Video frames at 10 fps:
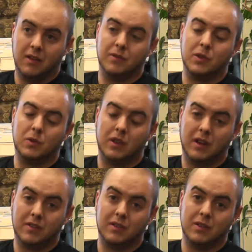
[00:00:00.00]

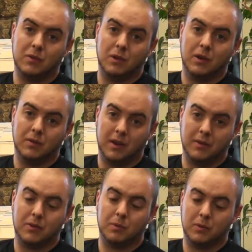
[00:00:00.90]
2012 I
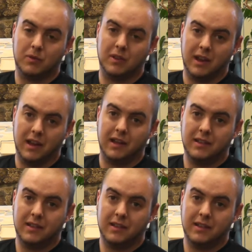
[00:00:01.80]
was supposed to die.